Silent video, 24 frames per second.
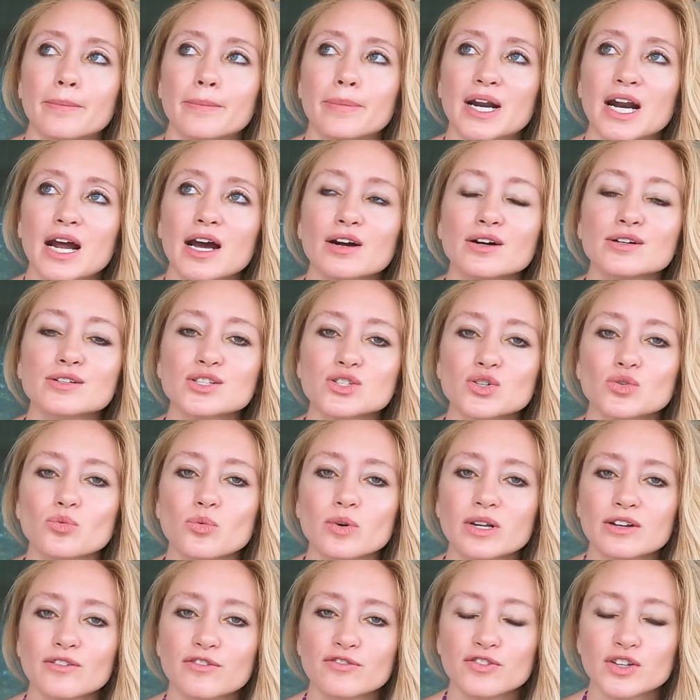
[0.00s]
But I also
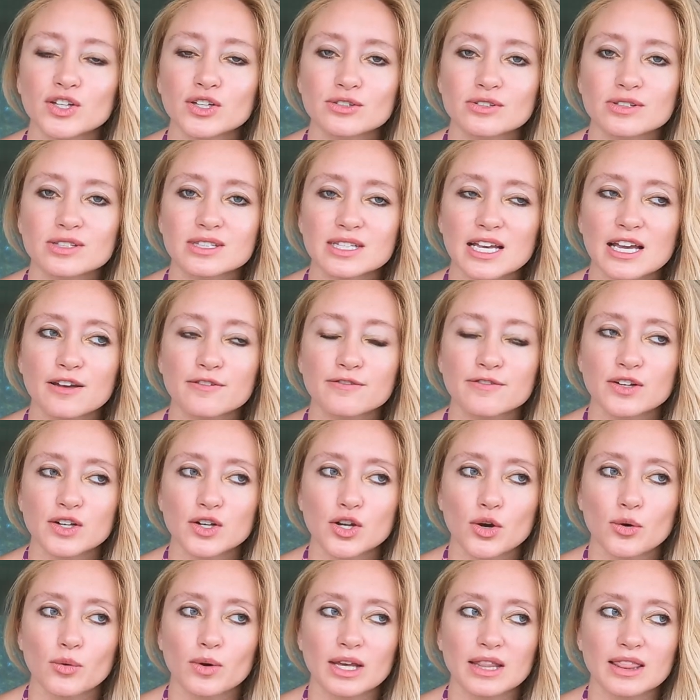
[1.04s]
want to feel safe
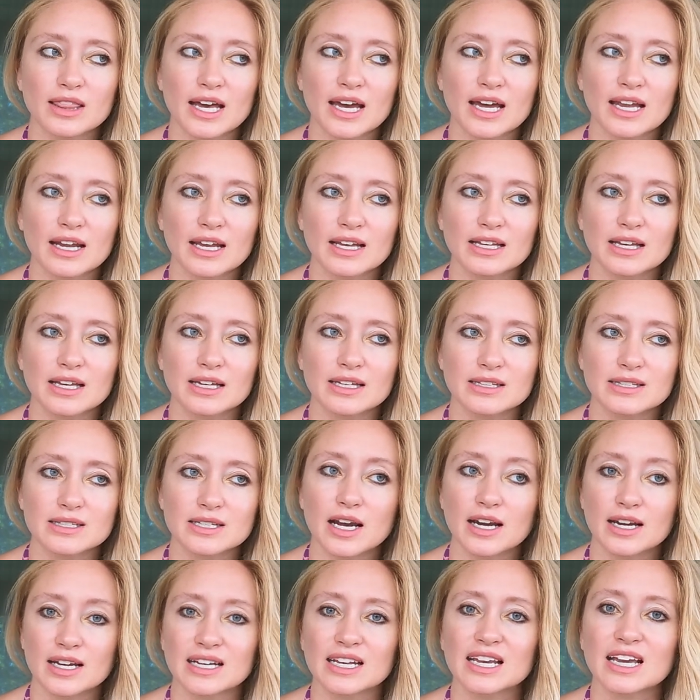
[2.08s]
in knowing that
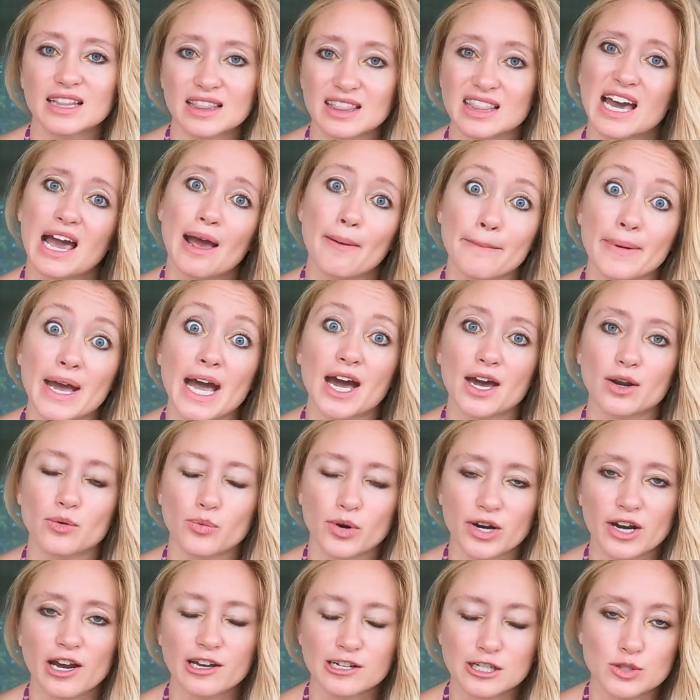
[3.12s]
it's not going to get that
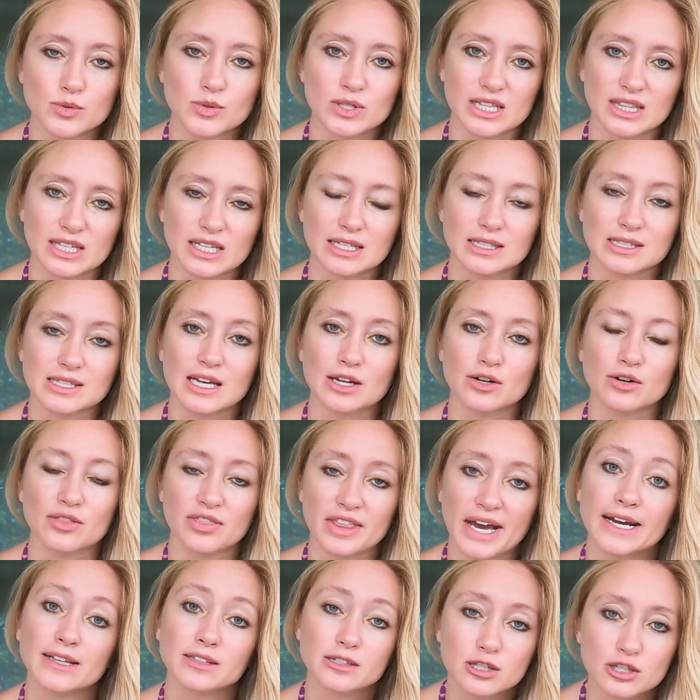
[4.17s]
bad. We're not doing things that are
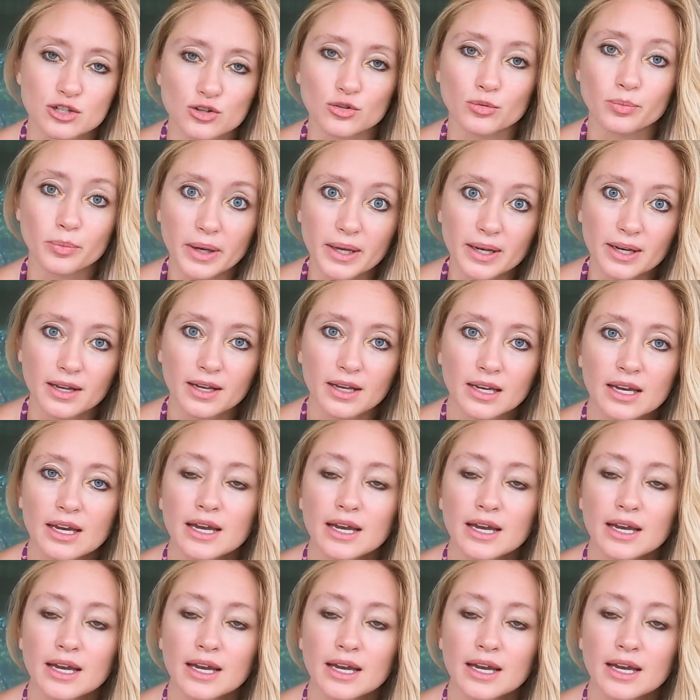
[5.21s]
that stupid.